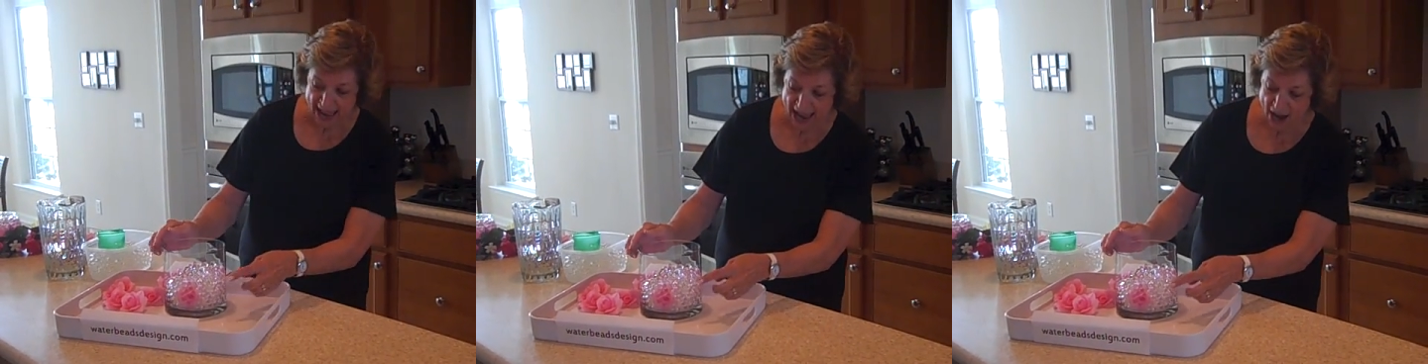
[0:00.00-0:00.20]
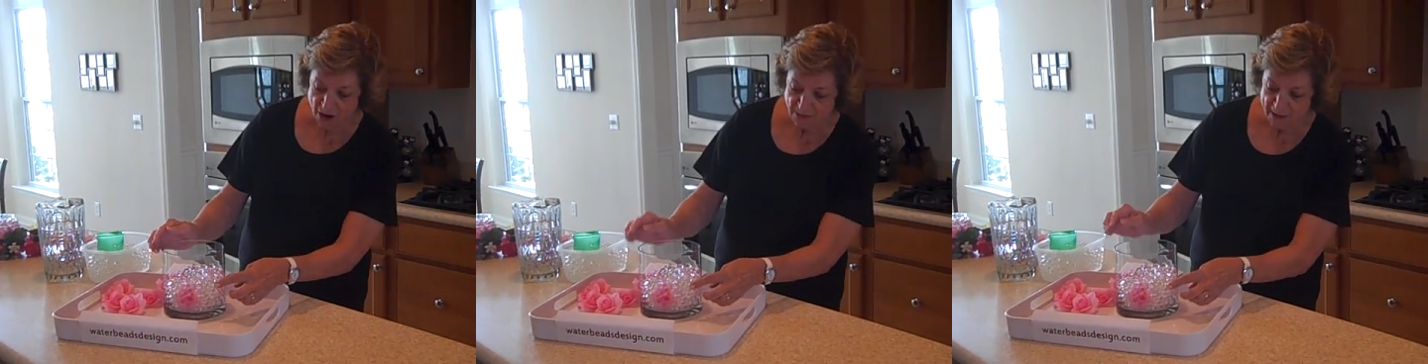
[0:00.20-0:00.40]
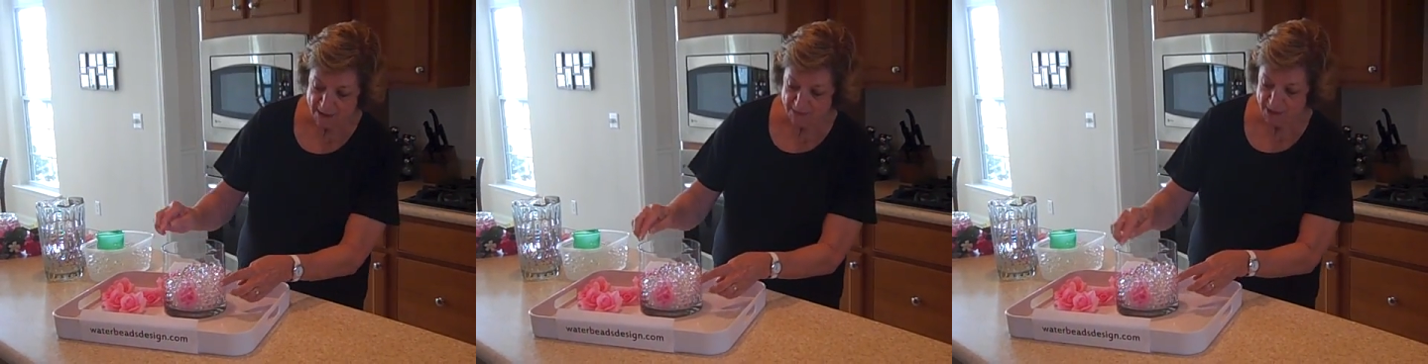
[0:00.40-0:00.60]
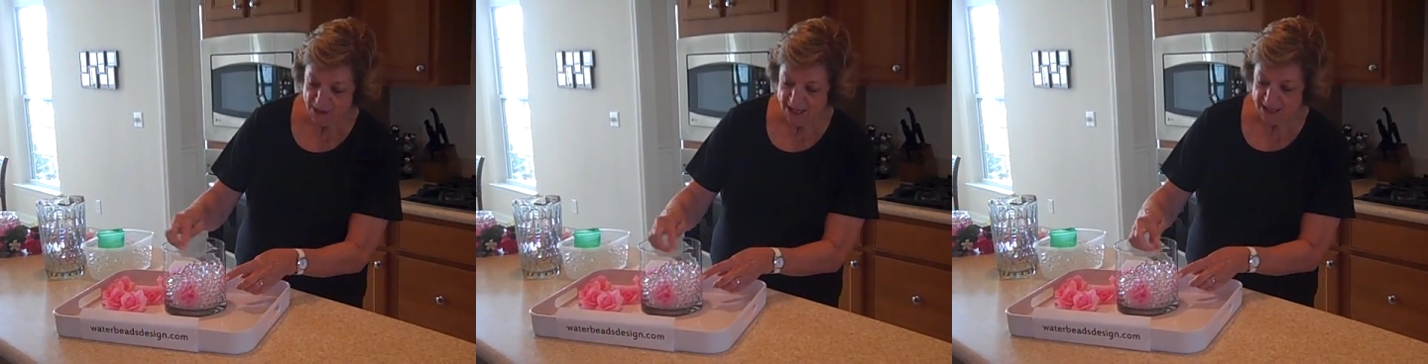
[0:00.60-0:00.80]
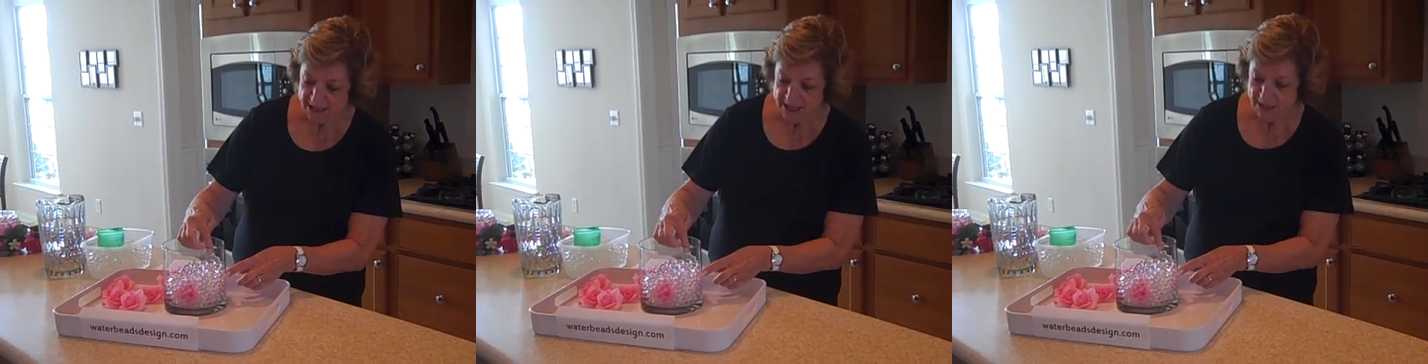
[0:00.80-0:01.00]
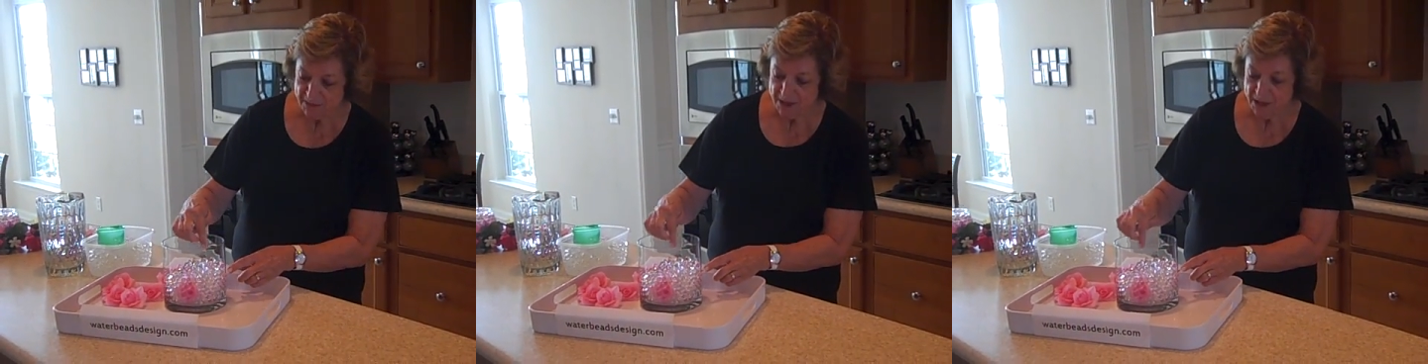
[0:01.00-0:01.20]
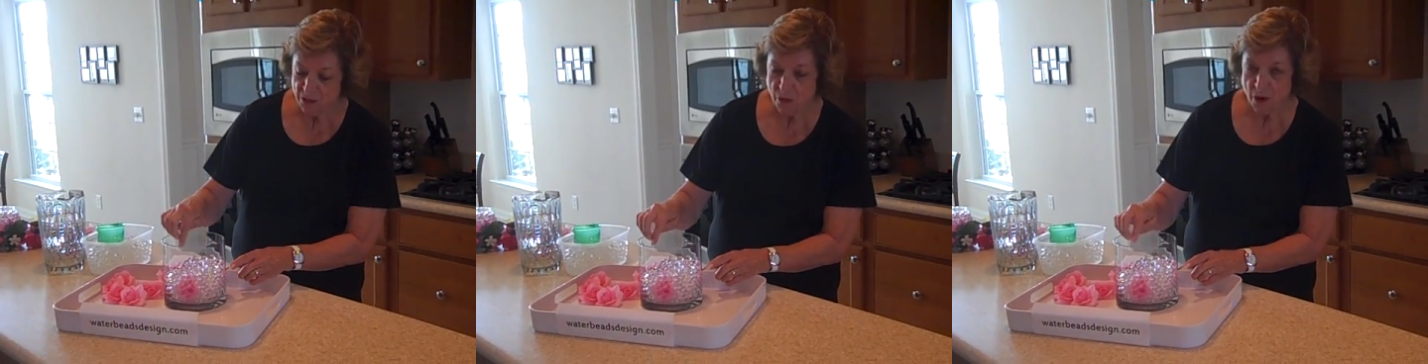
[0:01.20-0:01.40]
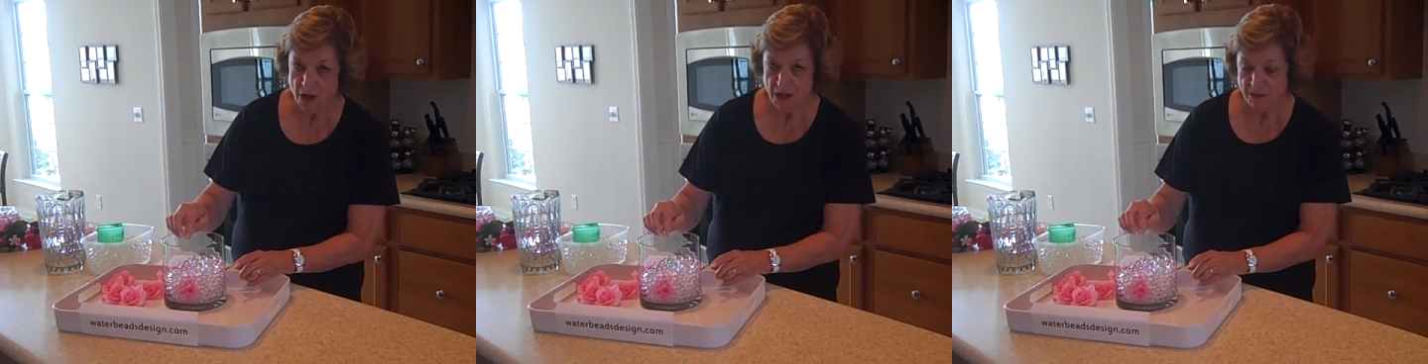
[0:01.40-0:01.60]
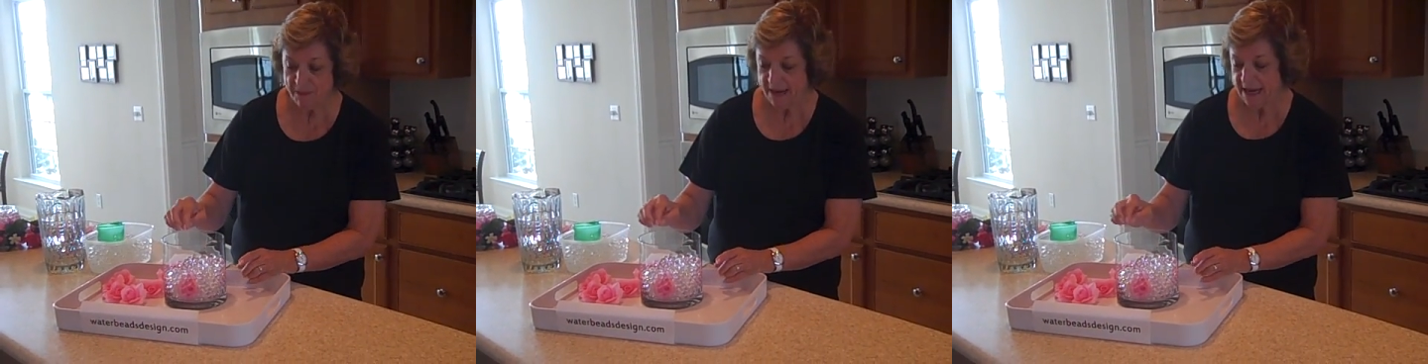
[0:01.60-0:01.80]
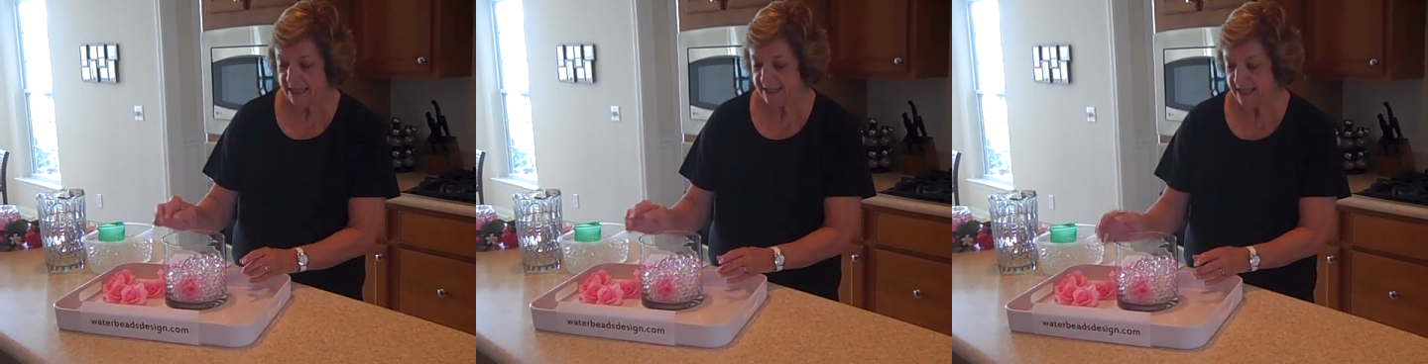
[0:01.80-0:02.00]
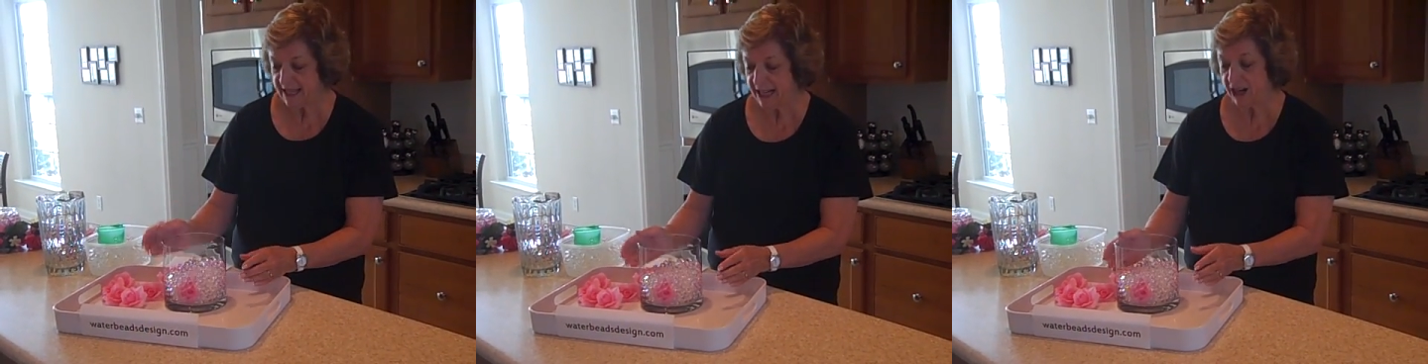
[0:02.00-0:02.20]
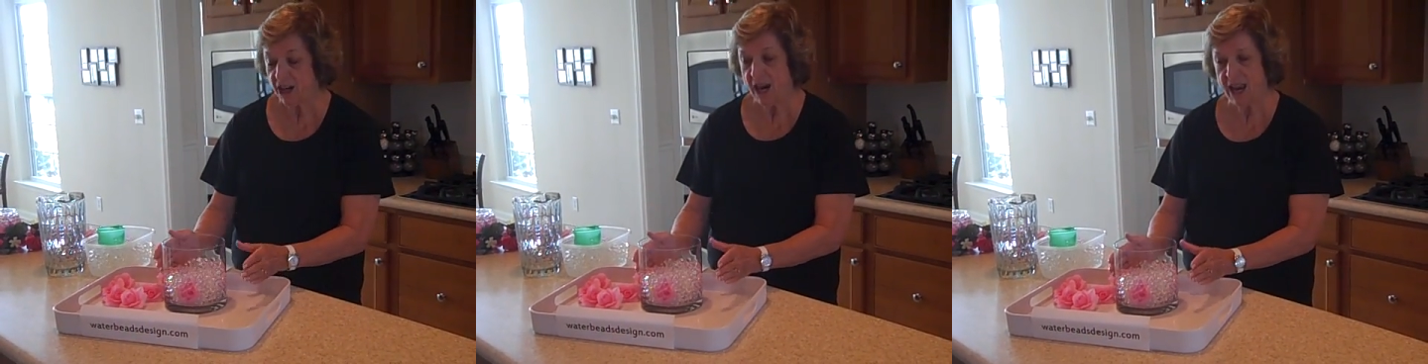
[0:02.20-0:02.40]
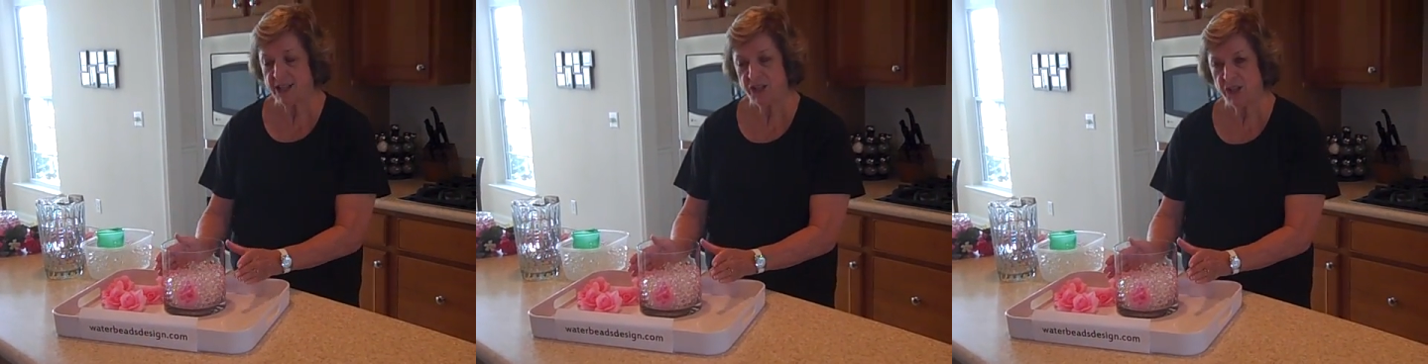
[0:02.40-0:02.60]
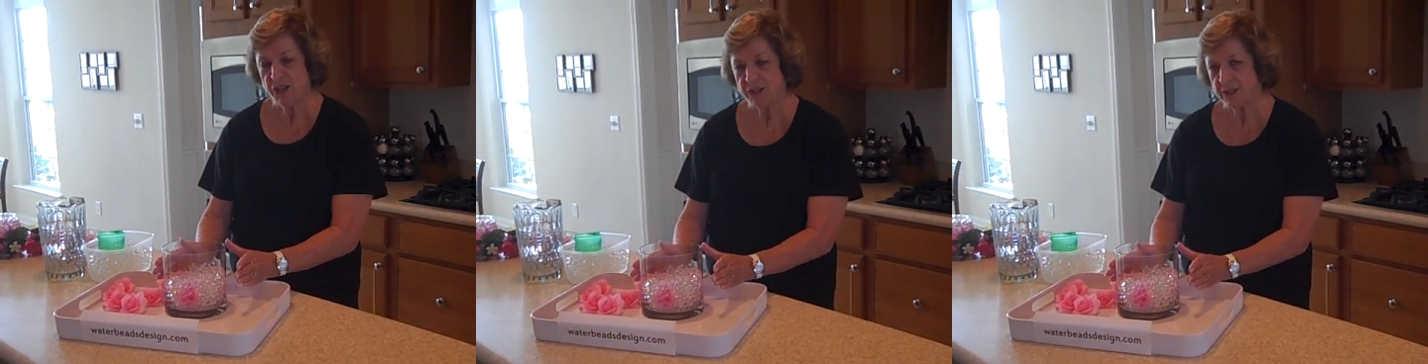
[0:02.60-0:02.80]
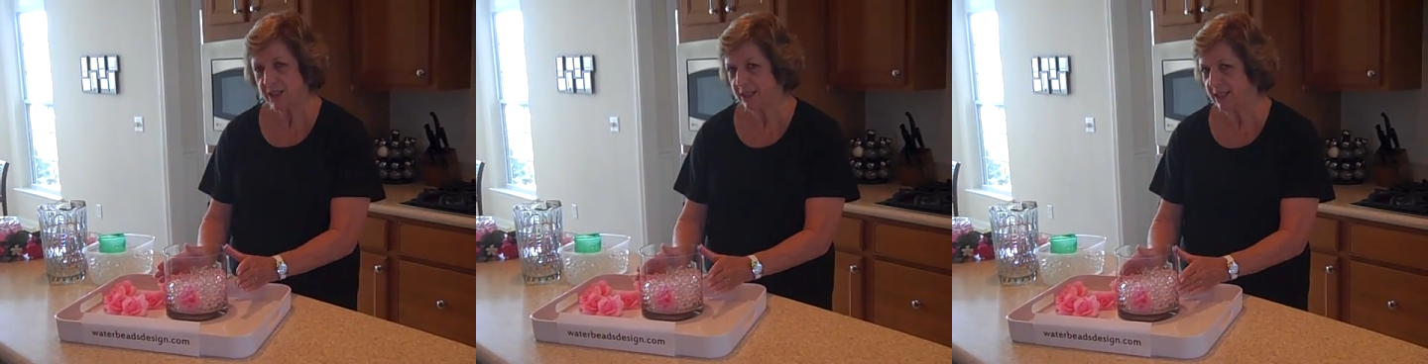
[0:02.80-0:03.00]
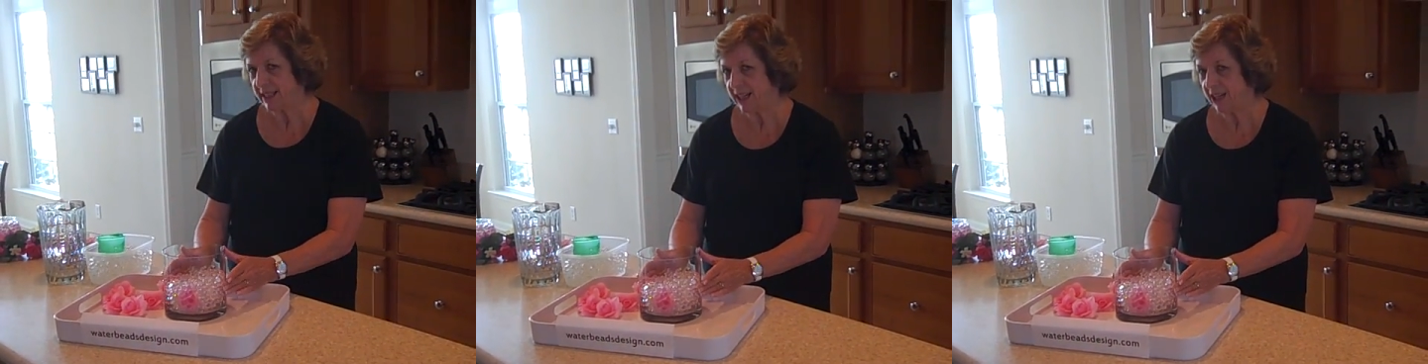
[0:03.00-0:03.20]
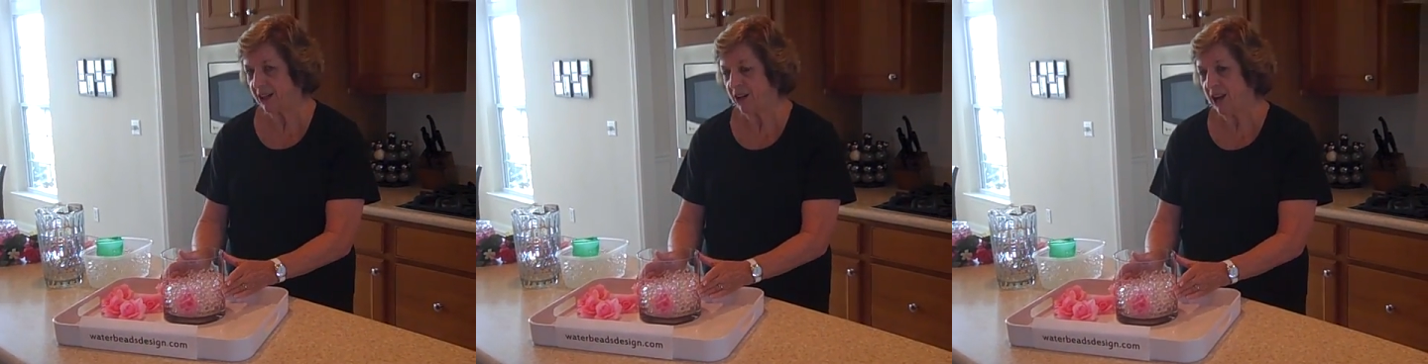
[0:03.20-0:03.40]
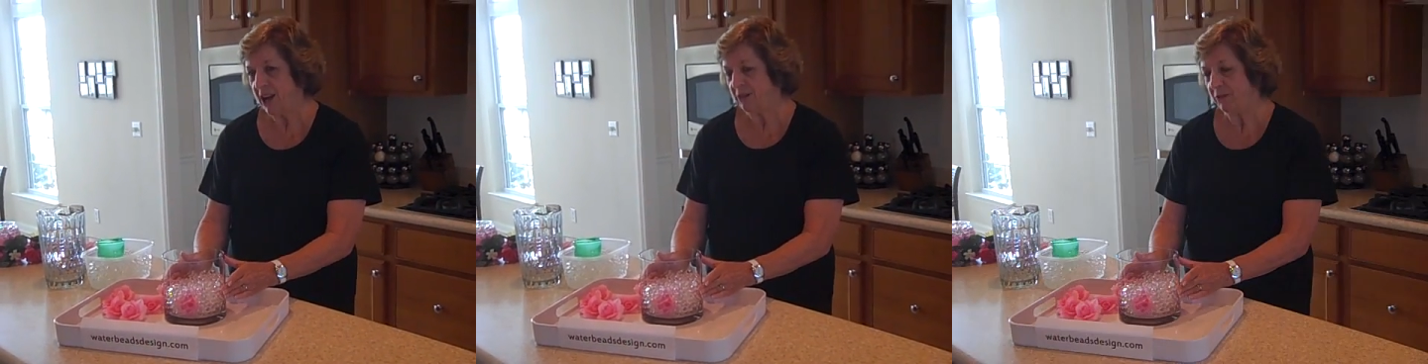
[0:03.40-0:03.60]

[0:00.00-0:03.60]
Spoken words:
out by putting some of the water beads in here, and use clear.